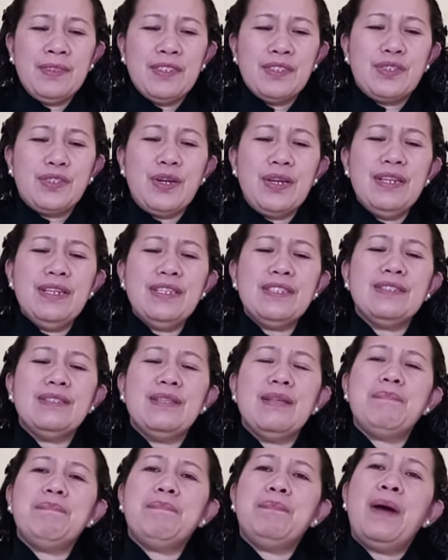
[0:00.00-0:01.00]
So it is
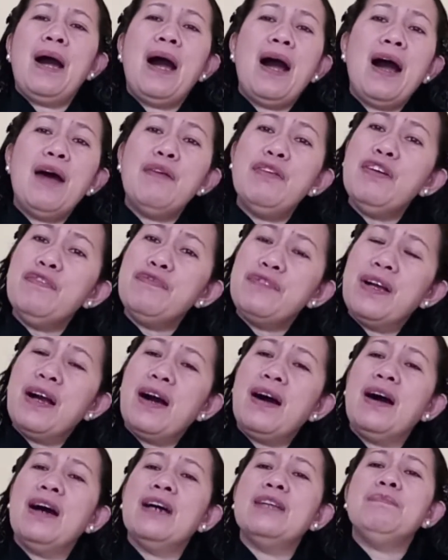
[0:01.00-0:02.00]
the power of
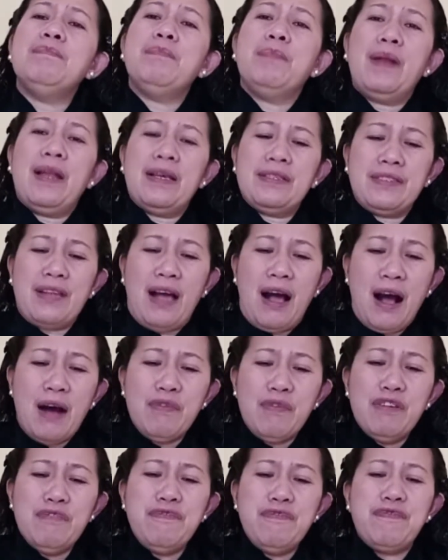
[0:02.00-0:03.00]
God plus
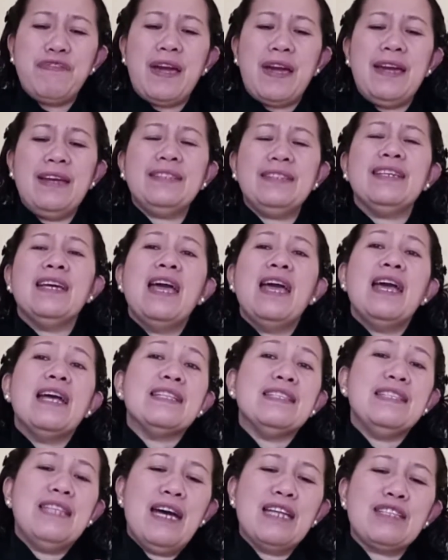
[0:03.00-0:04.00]
our faith
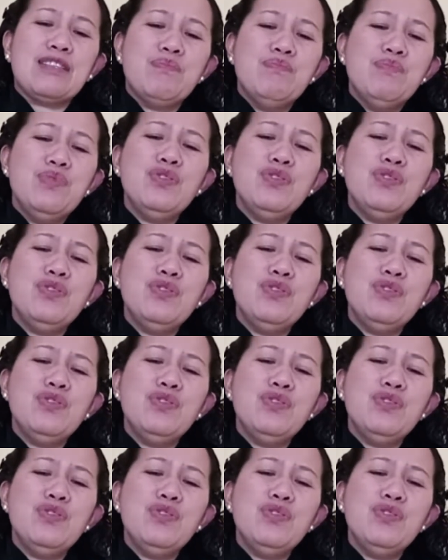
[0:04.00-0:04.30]
that